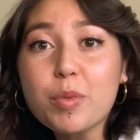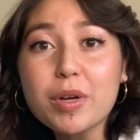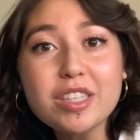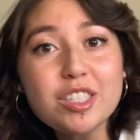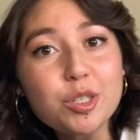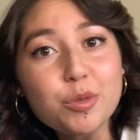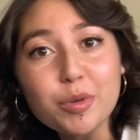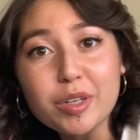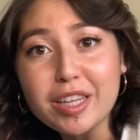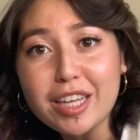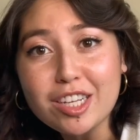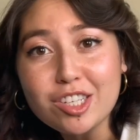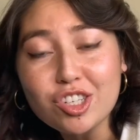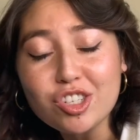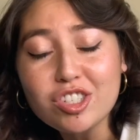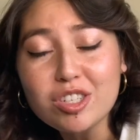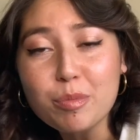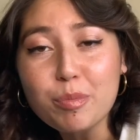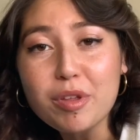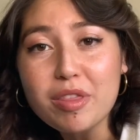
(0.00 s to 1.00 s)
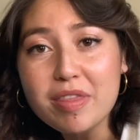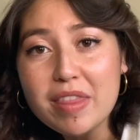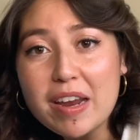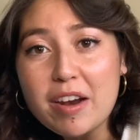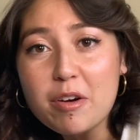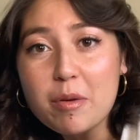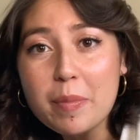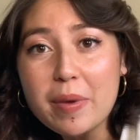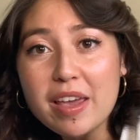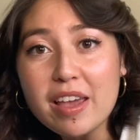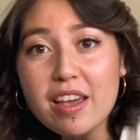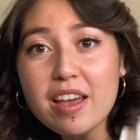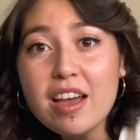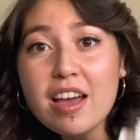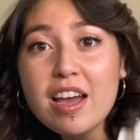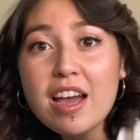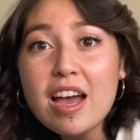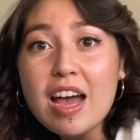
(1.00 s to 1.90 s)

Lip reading: What's your relationship with therapy?